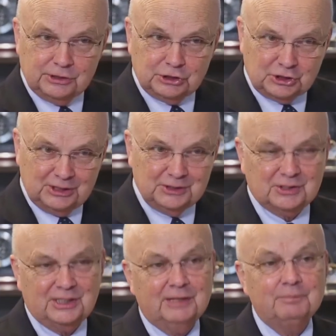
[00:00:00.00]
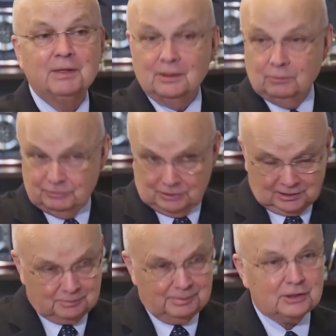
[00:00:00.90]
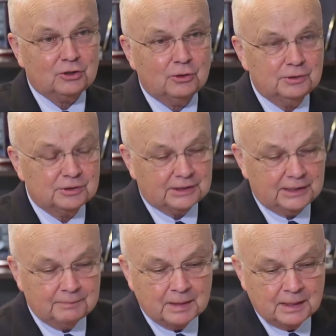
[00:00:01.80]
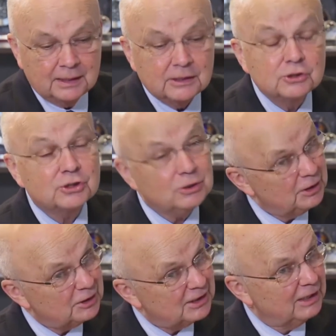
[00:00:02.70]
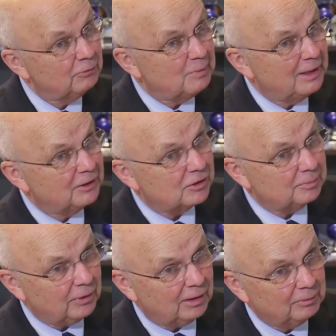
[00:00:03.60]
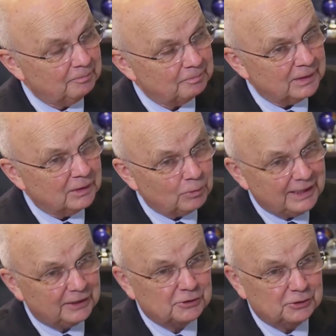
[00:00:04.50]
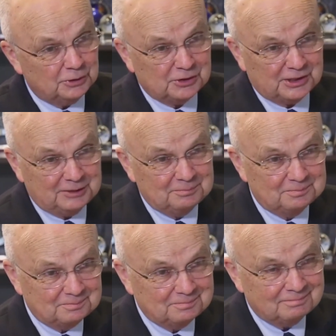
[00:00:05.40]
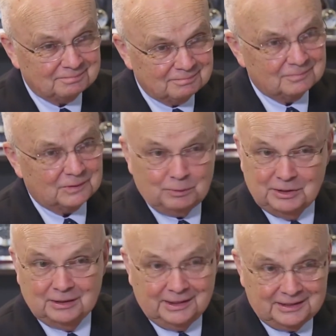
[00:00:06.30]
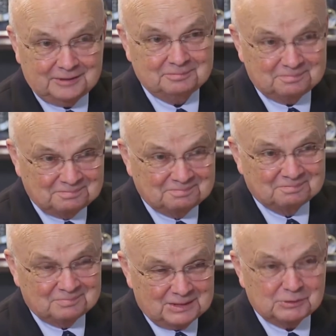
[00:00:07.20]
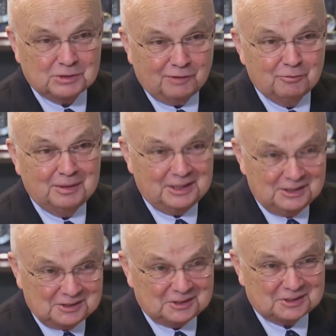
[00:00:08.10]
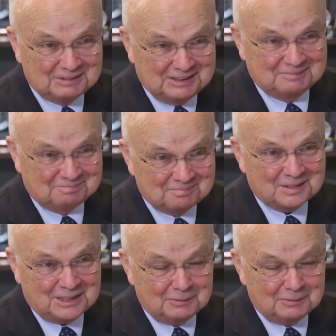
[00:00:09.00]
a Shiistan. We've talked about Kurdistan. Sunnistan remains the problem. We had a Sunnistan. We didn't like it. It was governed by ISIS. It